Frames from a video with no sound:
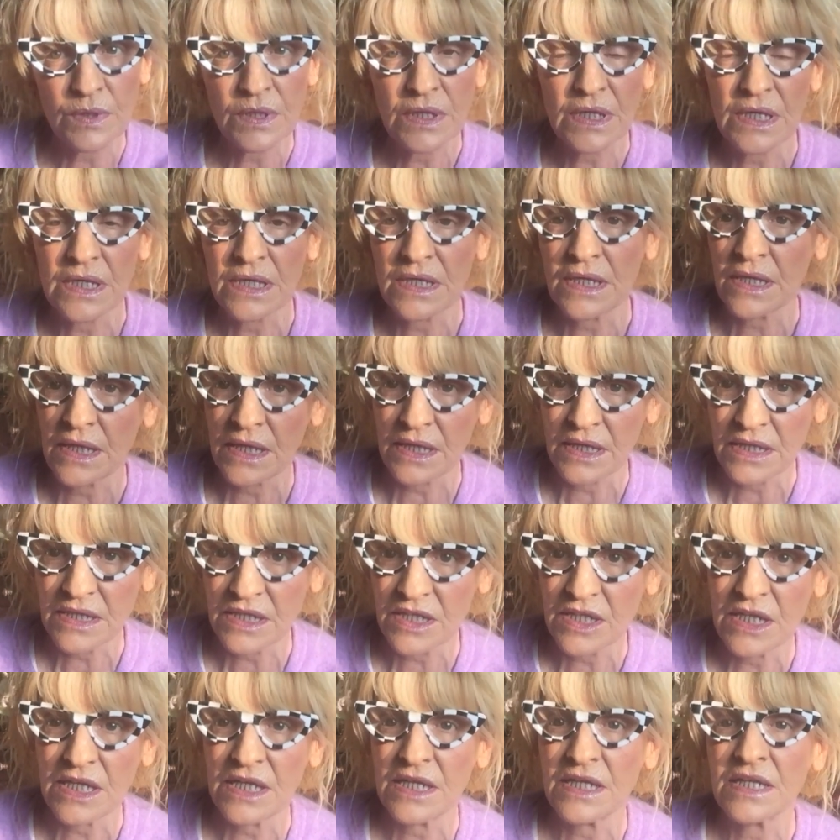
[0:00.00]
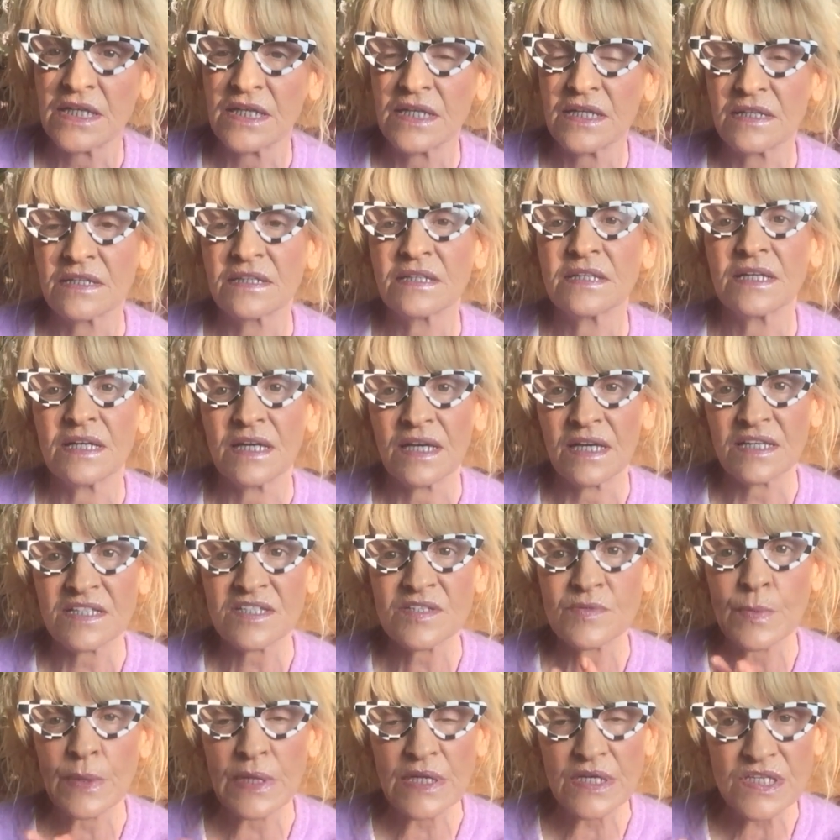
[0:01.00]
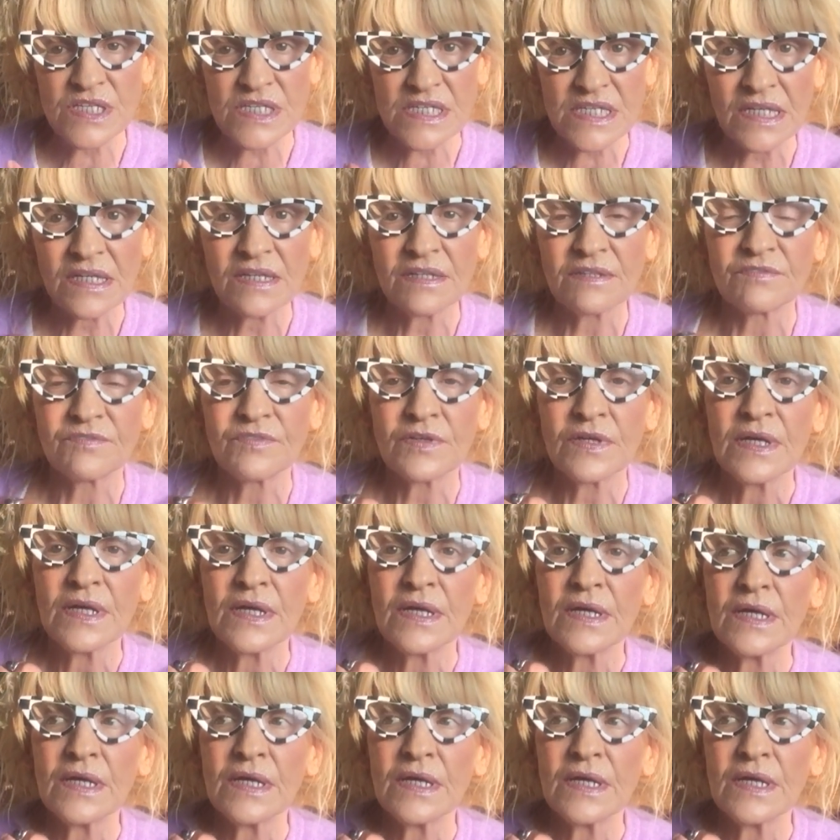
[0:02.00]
that are educating it, as myself,